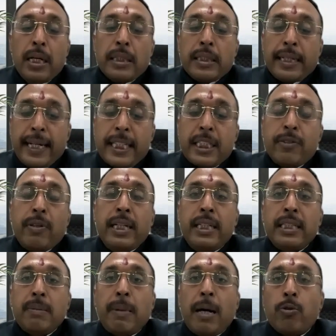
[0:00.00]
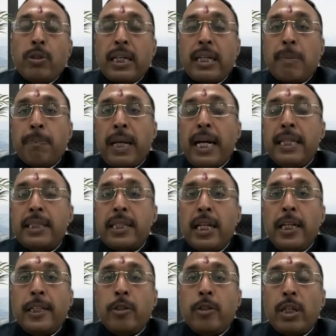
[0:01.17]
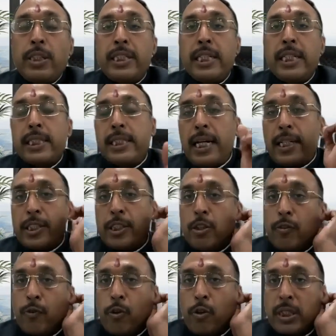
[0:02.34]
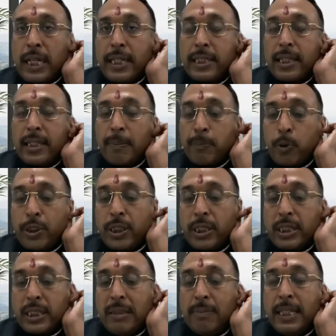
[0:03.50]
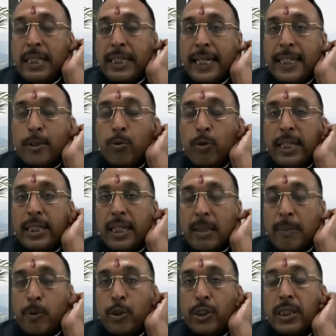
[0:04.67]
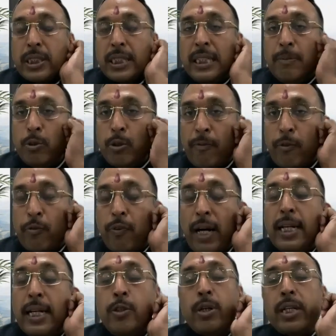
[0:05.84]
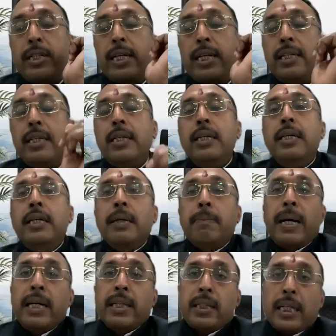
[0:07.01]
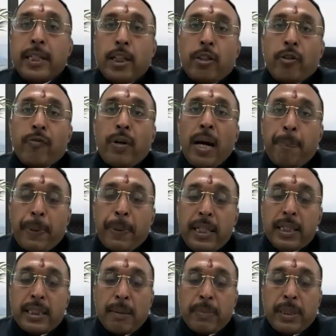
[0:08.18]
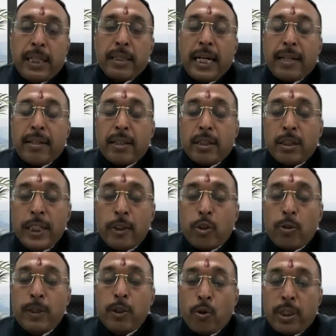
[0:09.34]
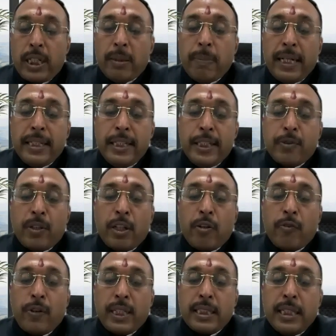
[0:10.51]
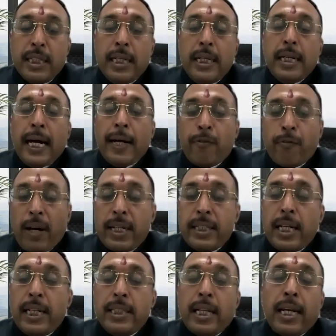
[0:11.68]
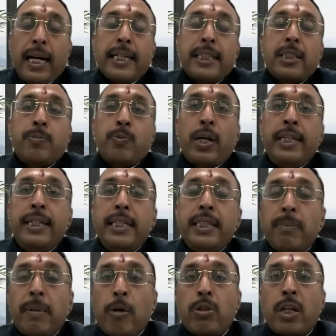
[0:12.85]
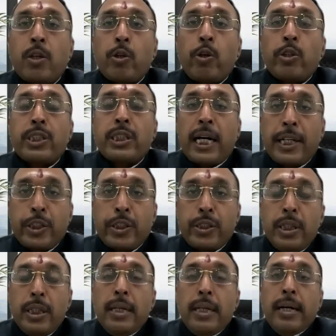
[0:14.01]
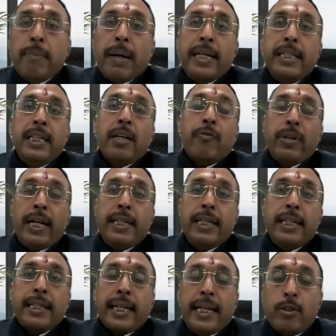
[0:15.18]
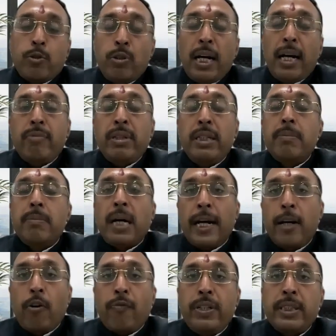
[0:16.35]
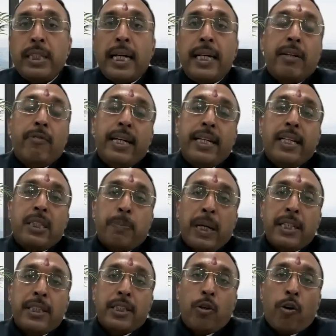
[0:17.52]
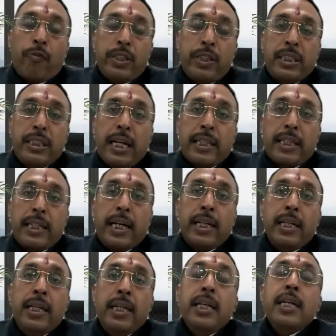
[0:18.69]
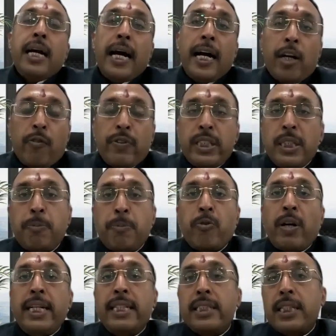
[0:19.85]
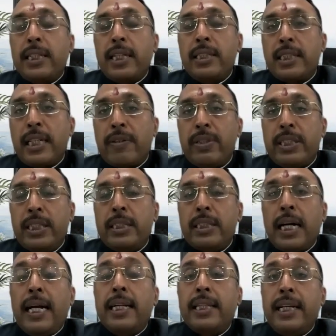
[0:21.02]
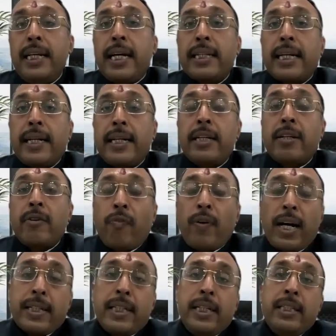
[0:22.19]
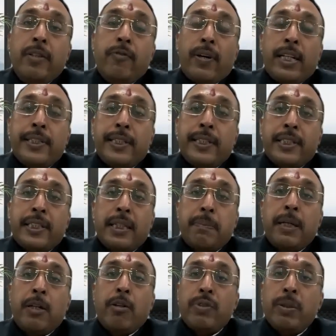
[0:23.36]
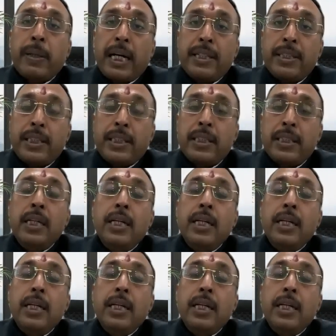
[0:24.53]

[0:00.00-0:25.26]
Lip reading: The next one is about the compliance related to the GSTR 04. That is the composition scheme. In case you are in the composition scheme, you have to file your return by 30th of April, something that need to be noted by each one of us. And finally, the last point is about the cross charge. My dear friend, in case you have the head office and the various branch offices are there, head office is providing certain services and they are getting reflected in the financial statement of the branches,